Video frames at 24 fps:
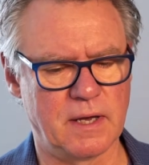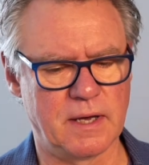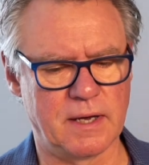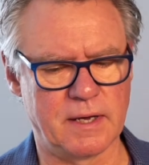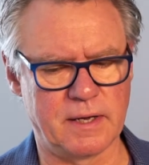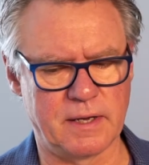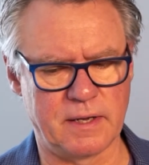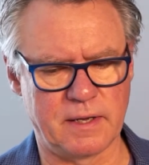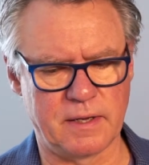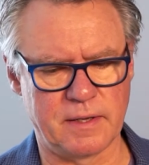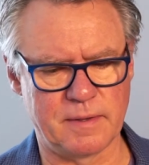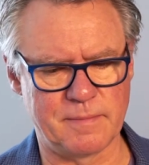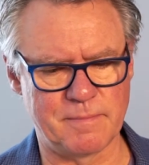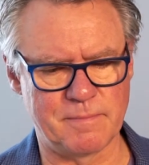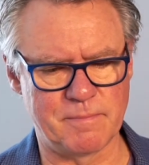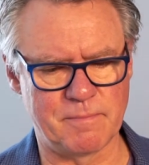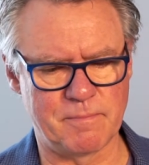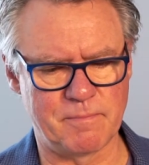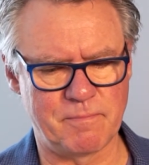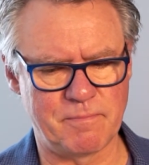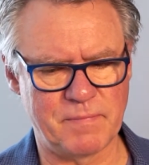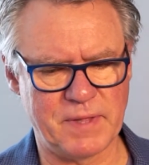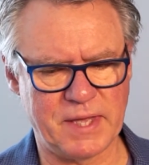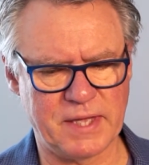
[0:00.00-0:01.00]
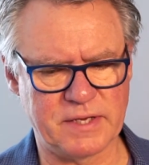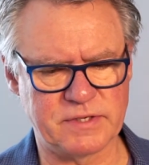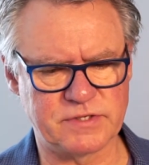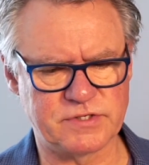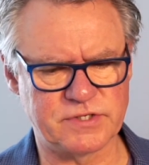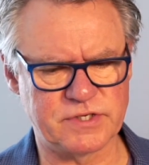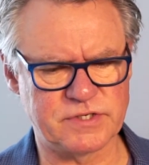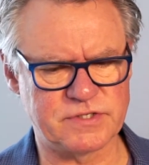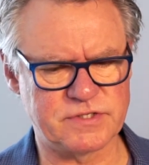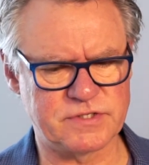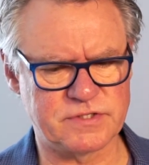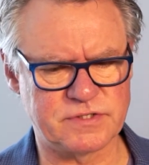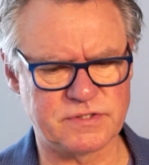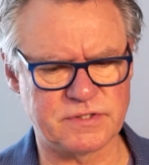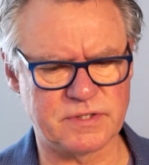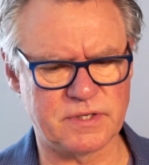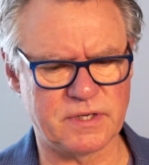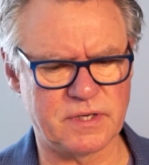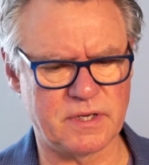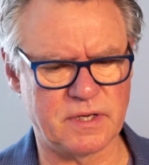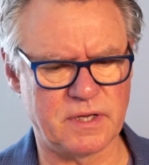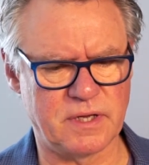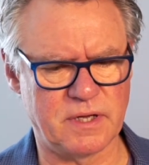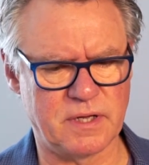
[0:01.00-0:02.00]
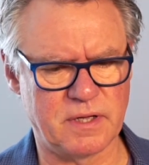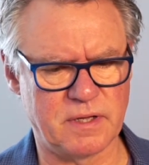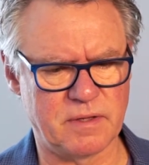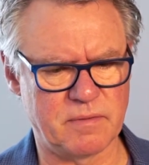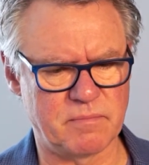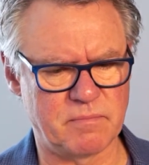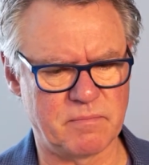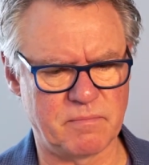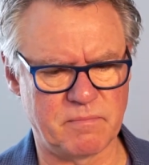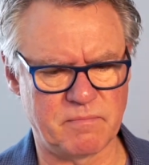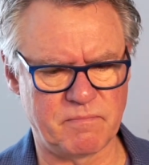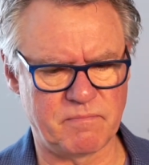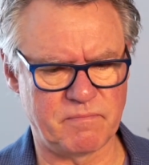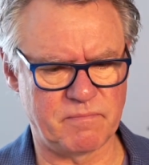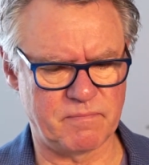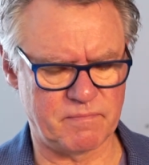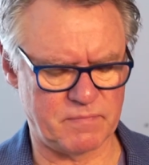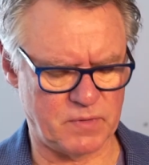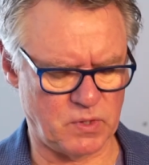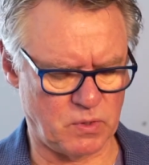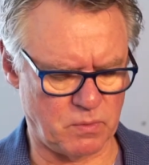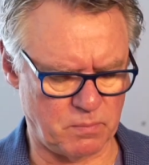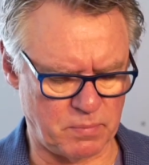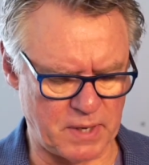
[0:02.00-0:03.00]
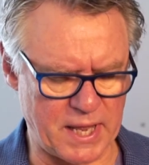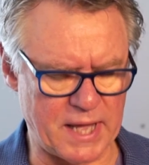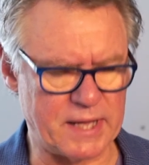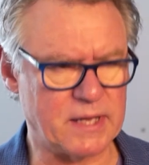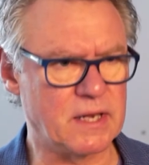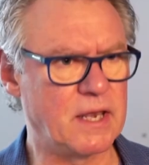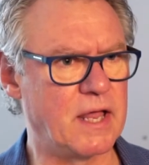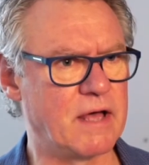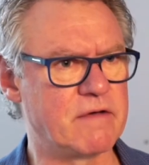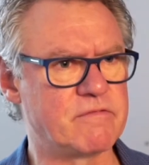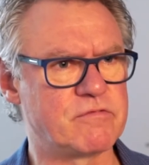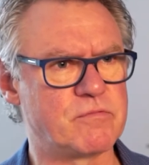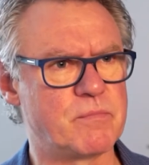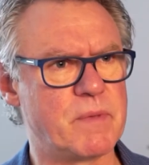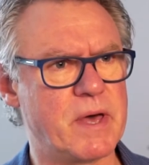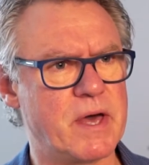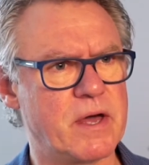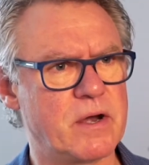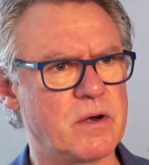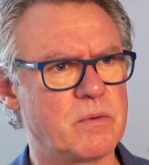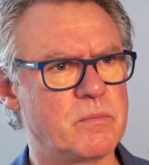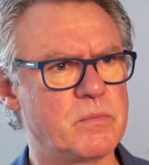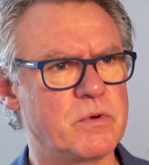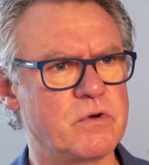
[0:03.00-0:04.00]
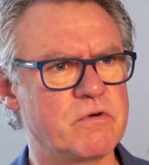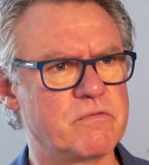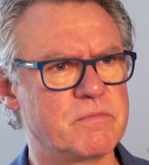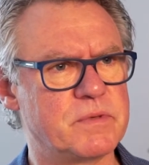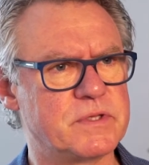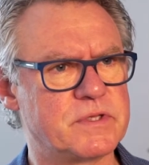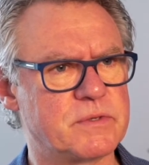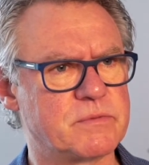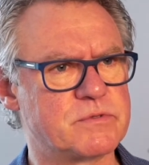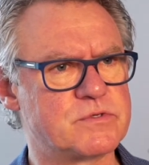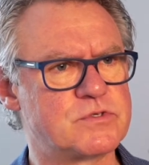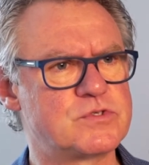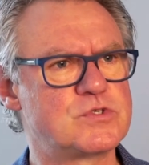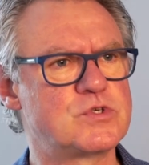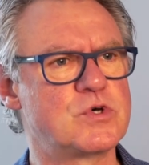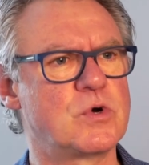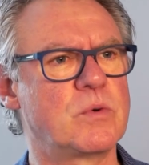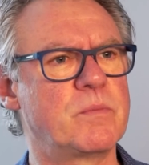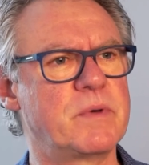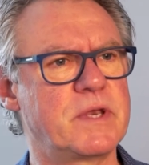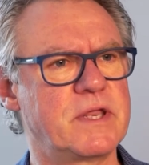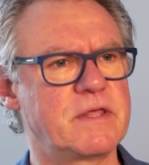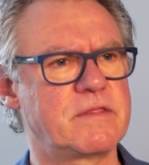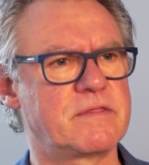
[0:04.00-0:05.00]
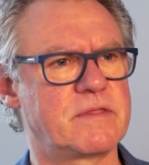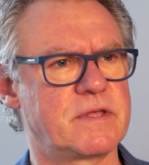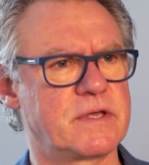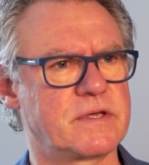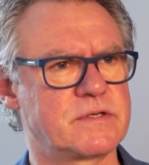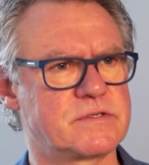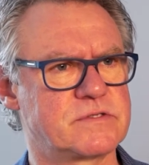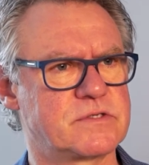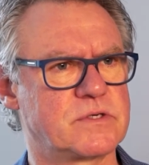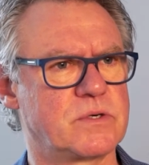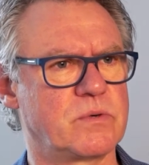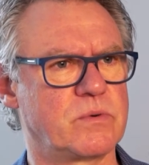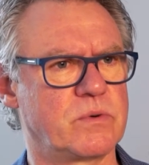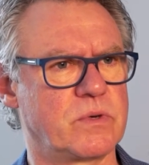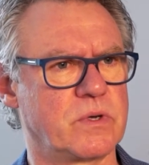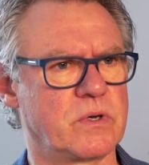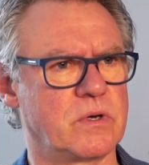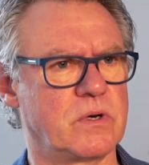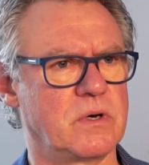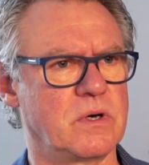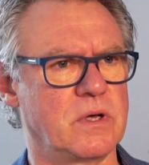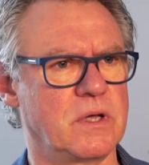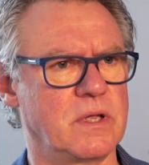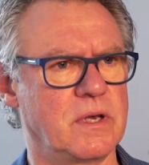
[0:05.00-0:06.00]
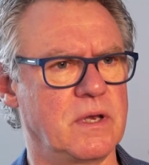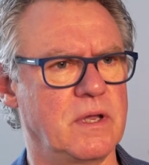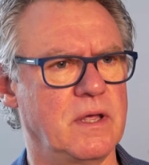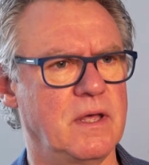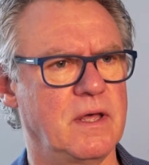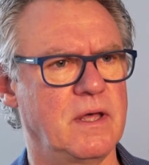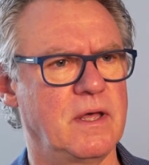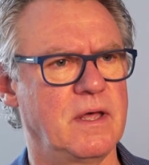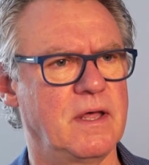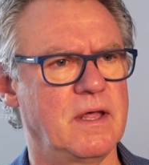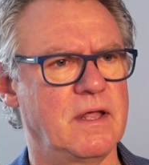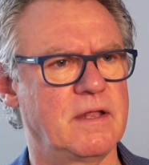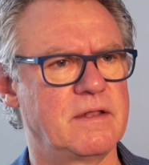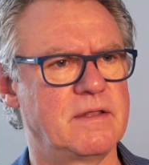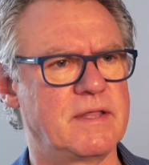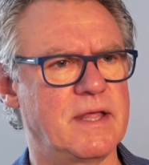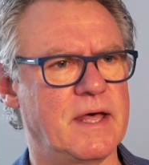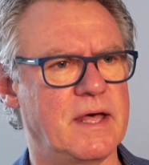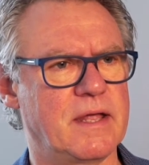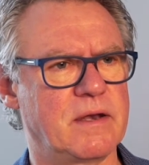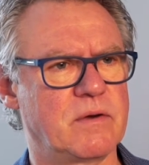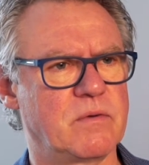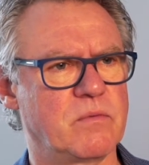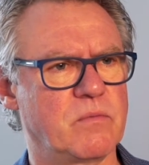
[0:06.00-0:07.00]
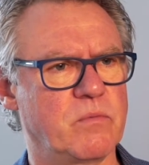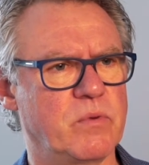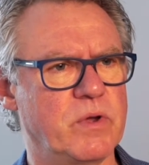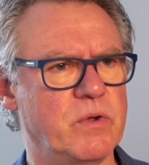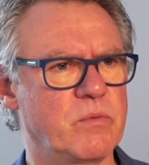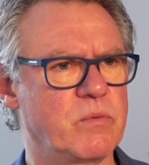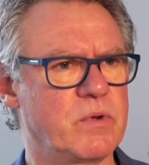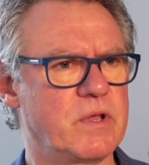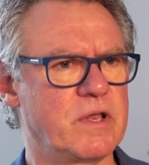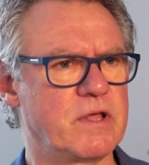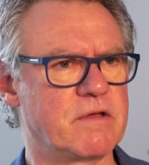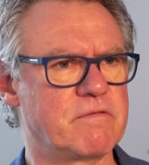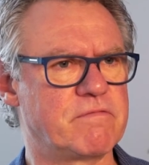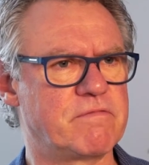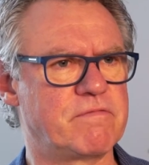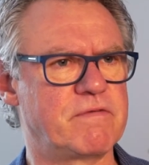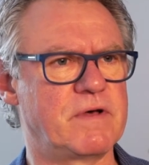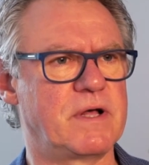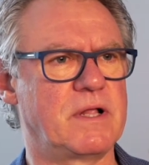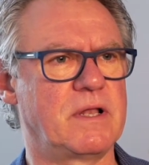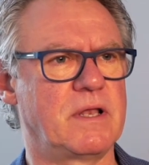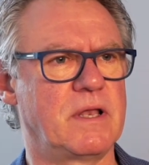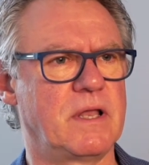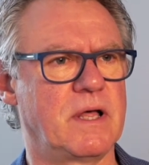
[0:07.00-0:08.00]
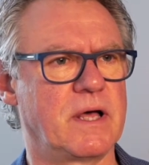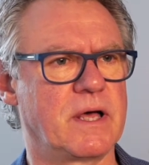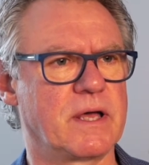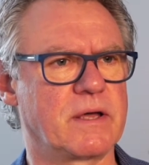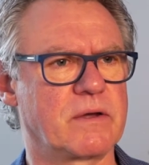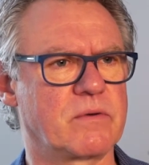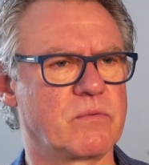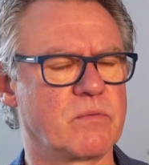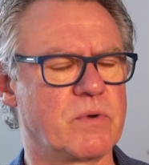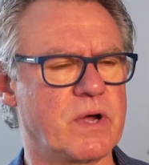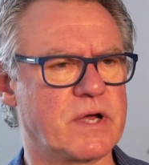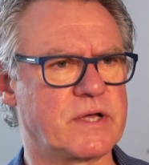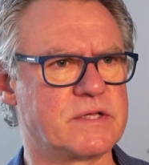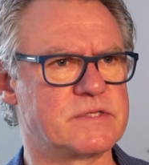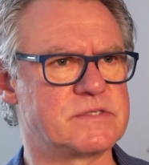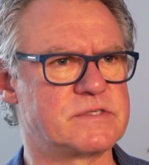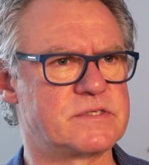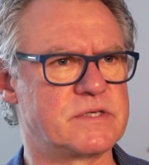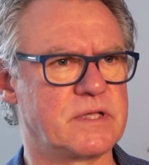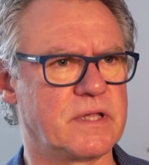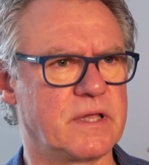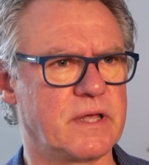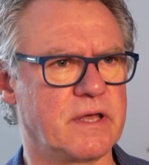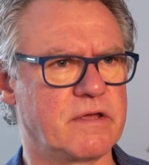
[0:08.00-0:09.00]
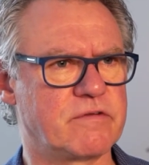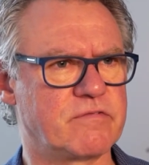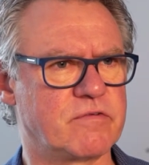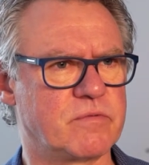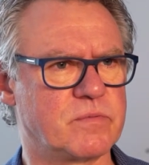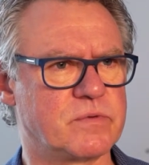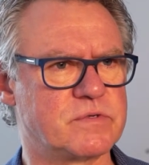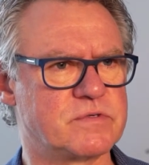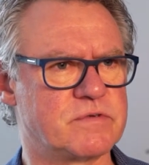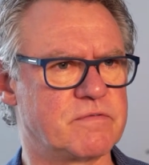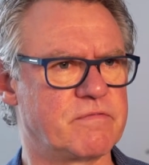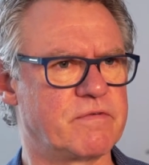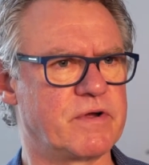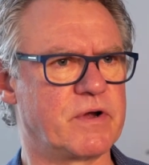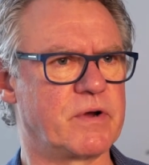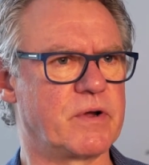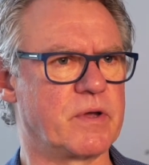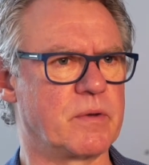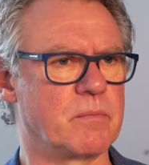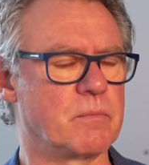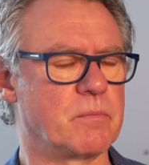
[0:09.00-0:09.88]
um, and just uh, the whole Black Lives Matter movement, there were so many things going on that we really felt like reconciliation was a very